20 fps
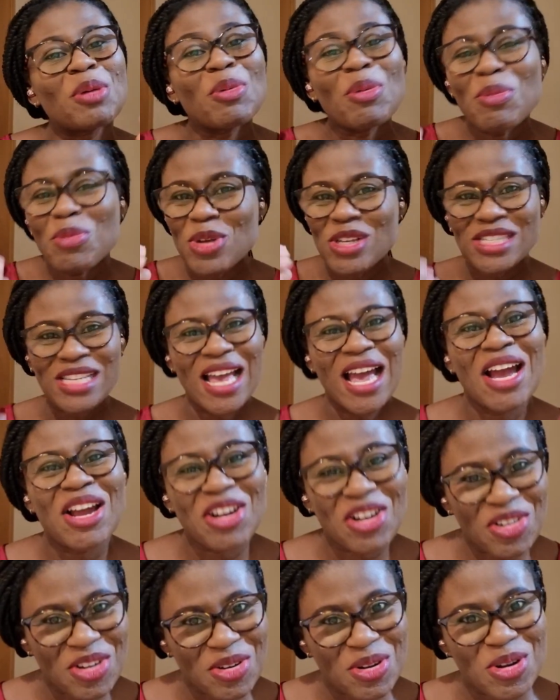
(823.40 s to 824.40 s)
was
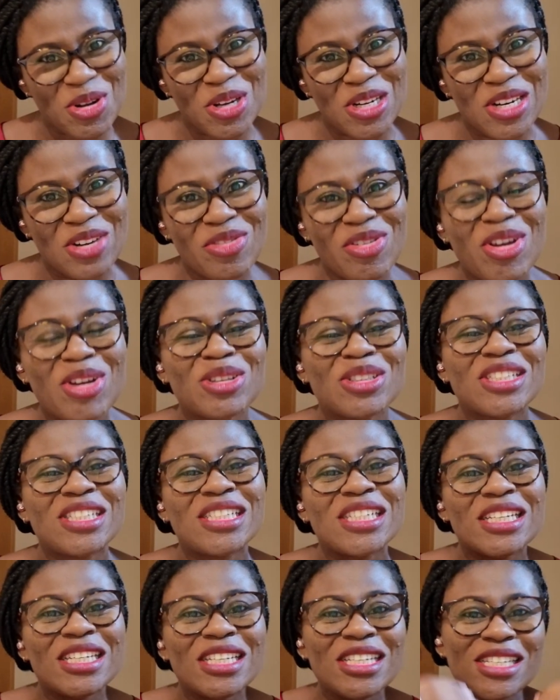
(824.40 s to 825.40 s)
angry because
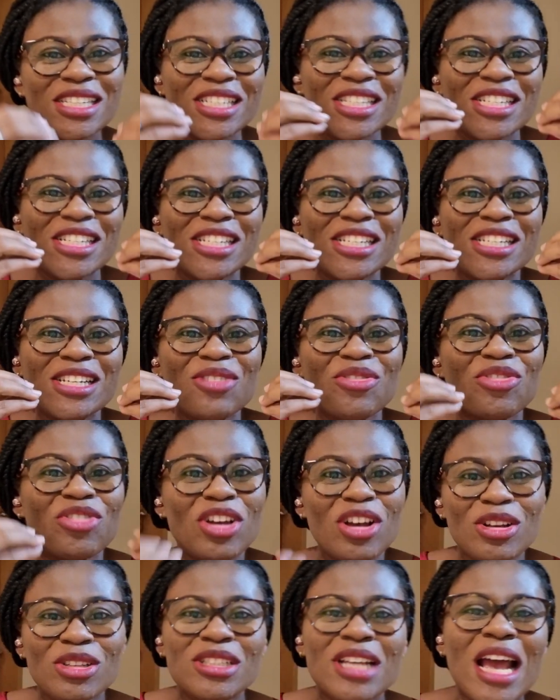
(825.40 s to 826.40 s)
she
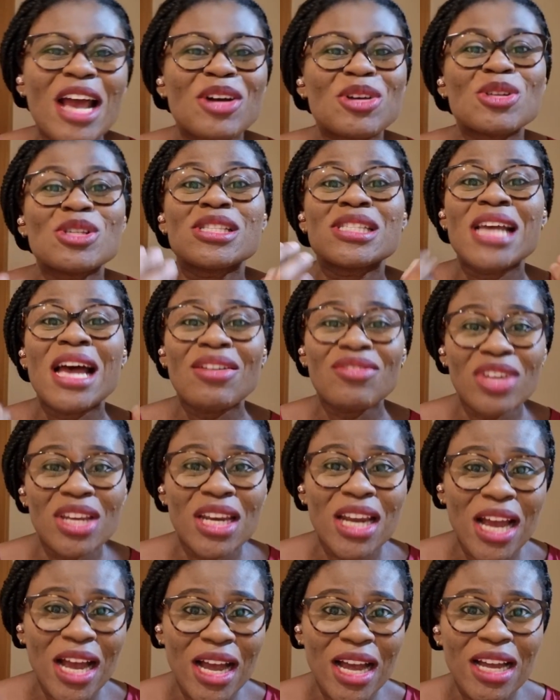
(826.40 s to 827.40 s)
felt I was starving
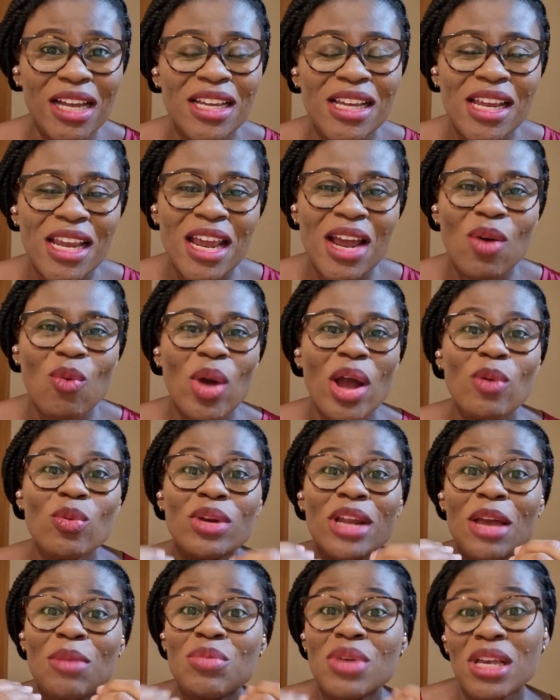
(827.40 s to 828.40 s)
her. Why would
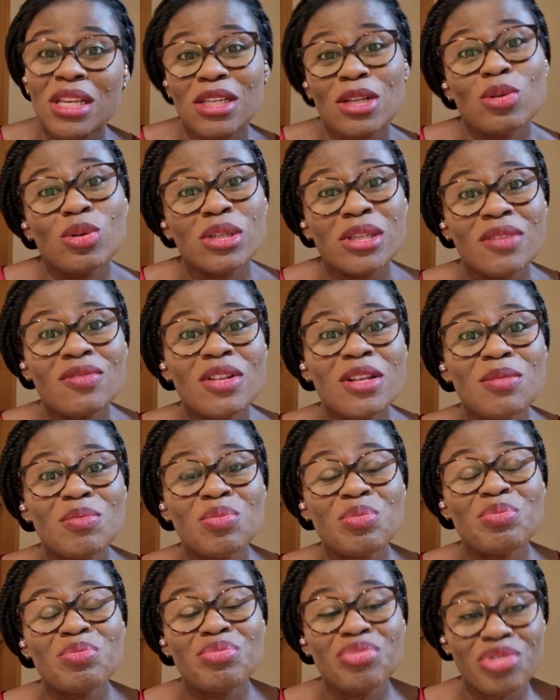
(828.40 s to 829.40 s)
I be exclusively
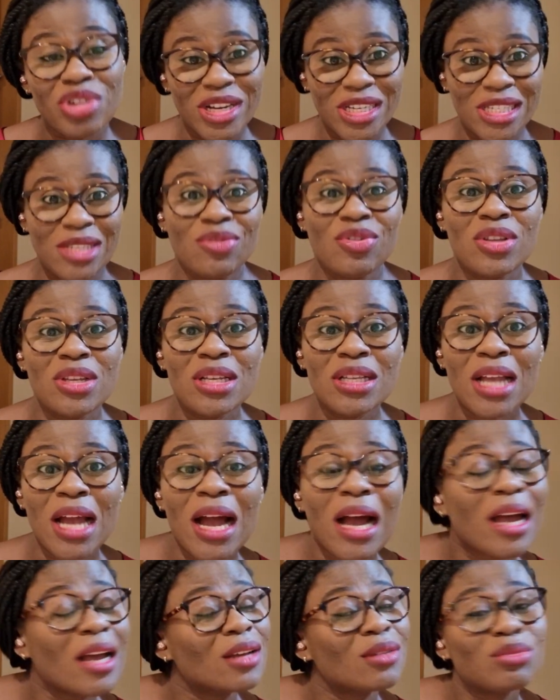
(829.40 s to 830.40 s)
breastfeeding
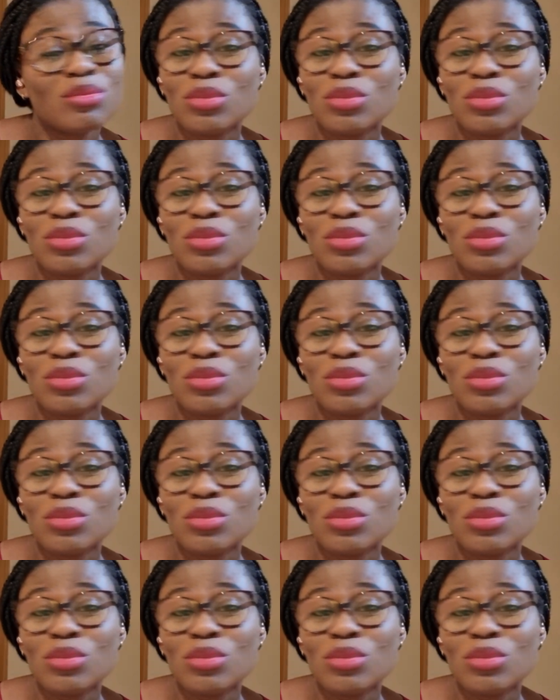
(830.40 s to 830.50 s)
her?